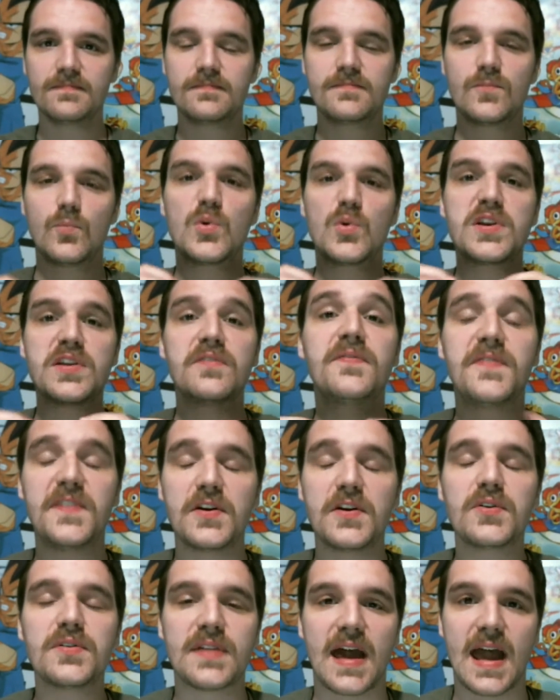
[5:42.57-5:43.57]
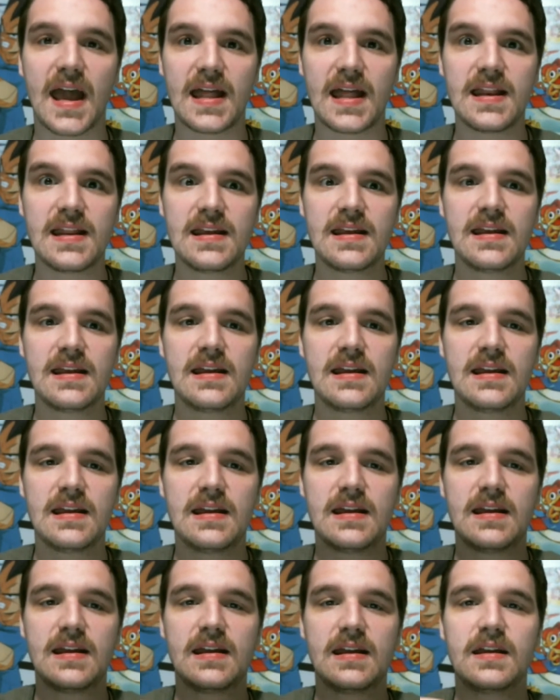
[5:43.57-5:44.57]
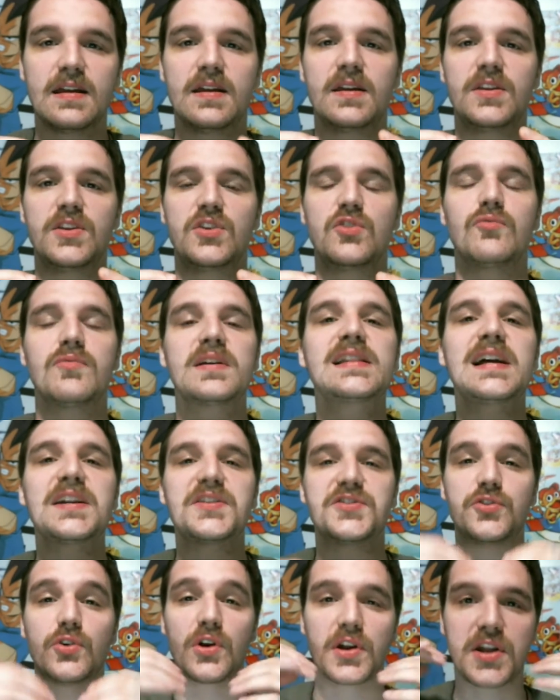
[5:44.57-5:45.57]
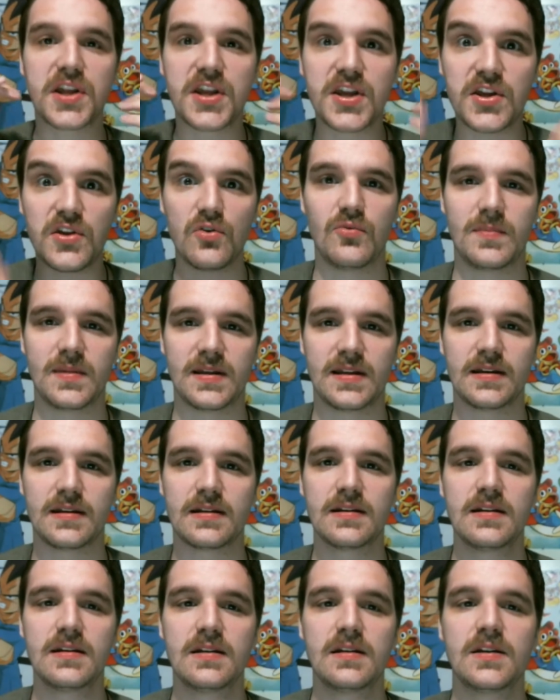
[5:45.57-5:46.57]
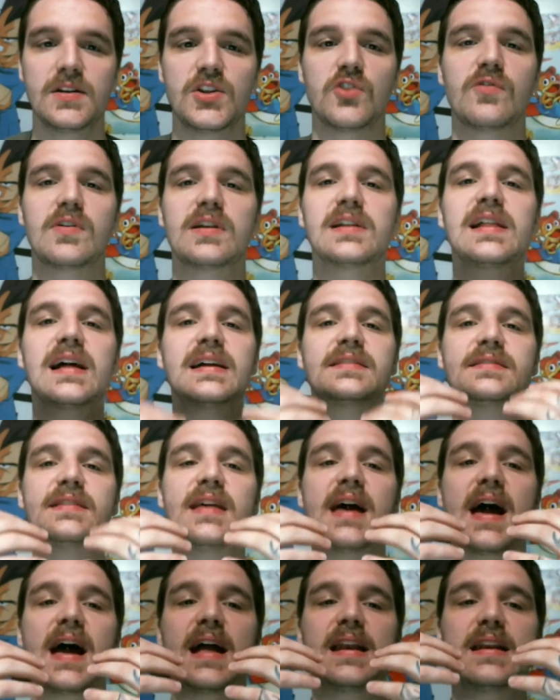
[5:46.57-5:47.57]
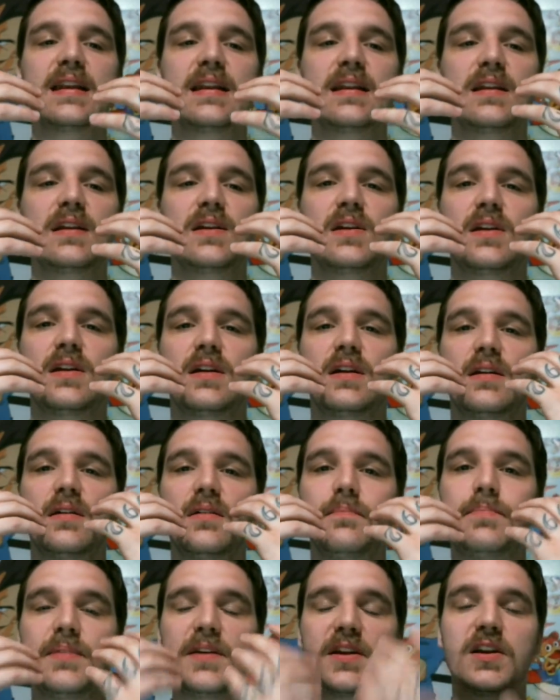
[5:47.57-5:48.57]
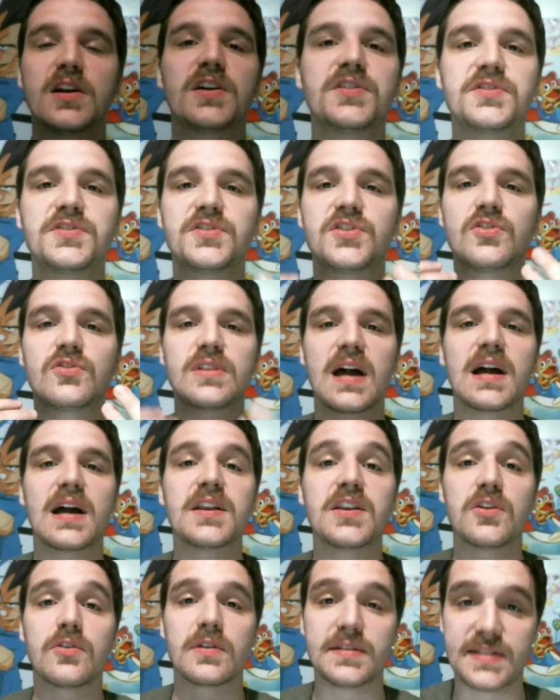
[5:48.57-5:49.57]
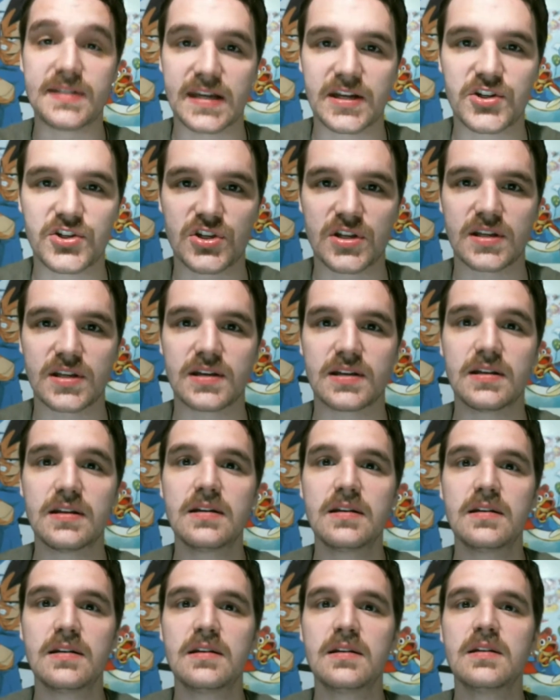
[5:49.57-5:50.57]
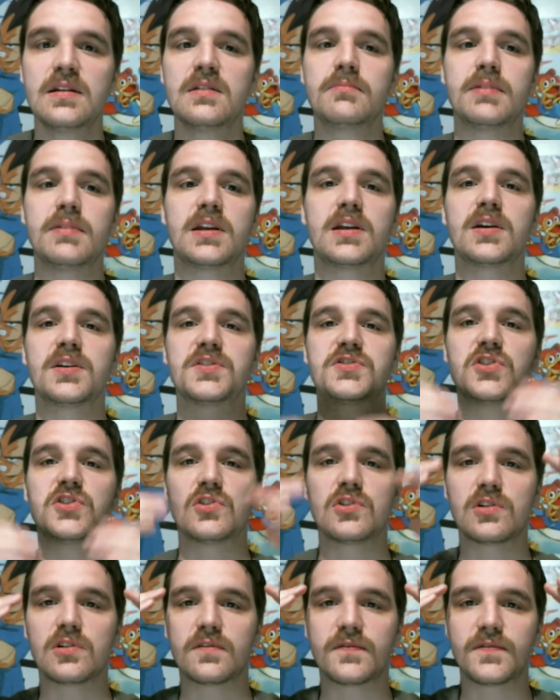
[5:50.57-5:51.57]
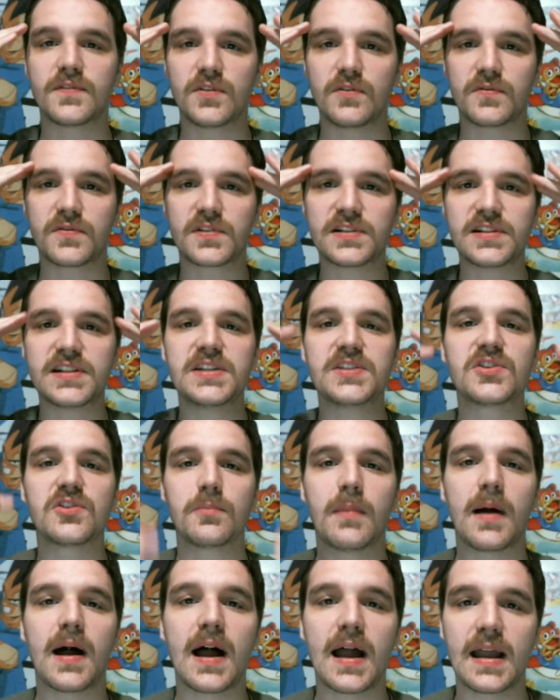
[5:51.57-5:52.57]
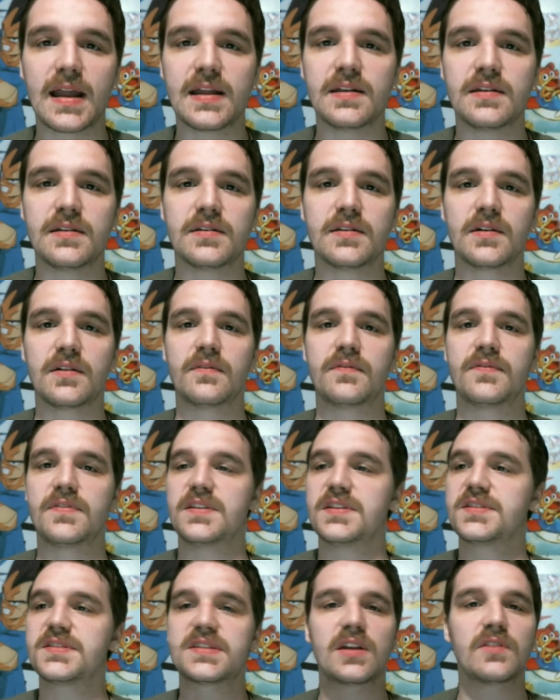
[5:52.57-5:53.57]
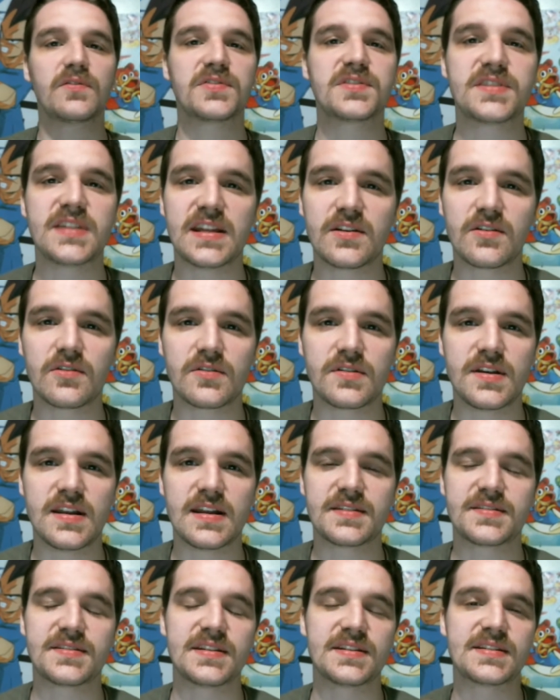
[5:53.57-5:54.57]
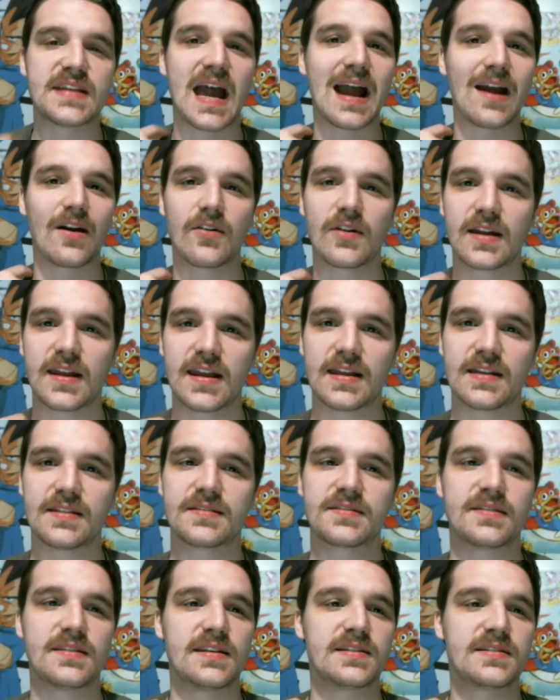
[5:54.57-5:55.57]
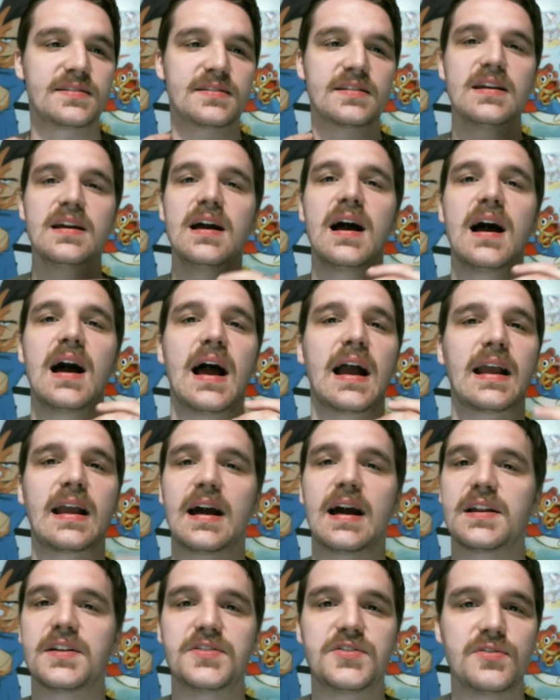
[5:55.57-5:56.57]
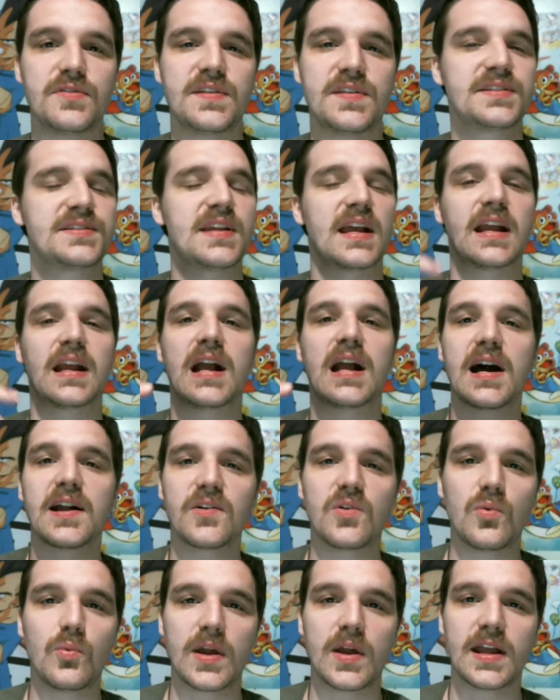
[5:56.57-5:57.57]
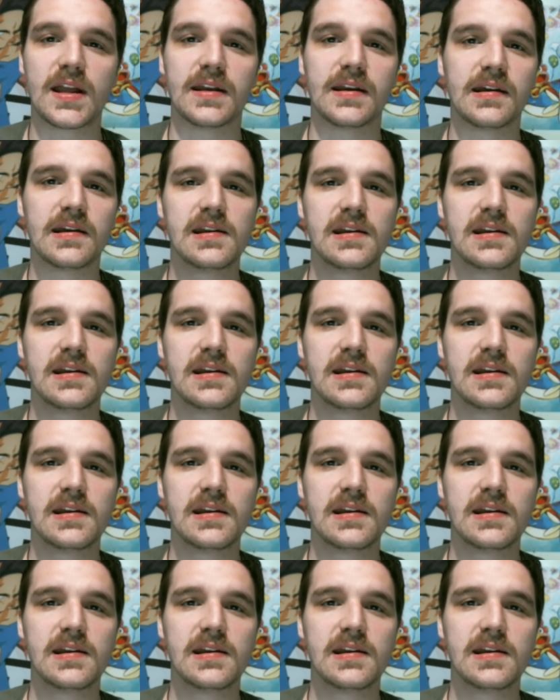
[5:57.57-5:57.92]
when you feel that, you realize you're a human. You realize that because you're not in your addiction, because you've cleaned your mind of this self-centeredness, this arrogance, this I gotta do this, I gotta win,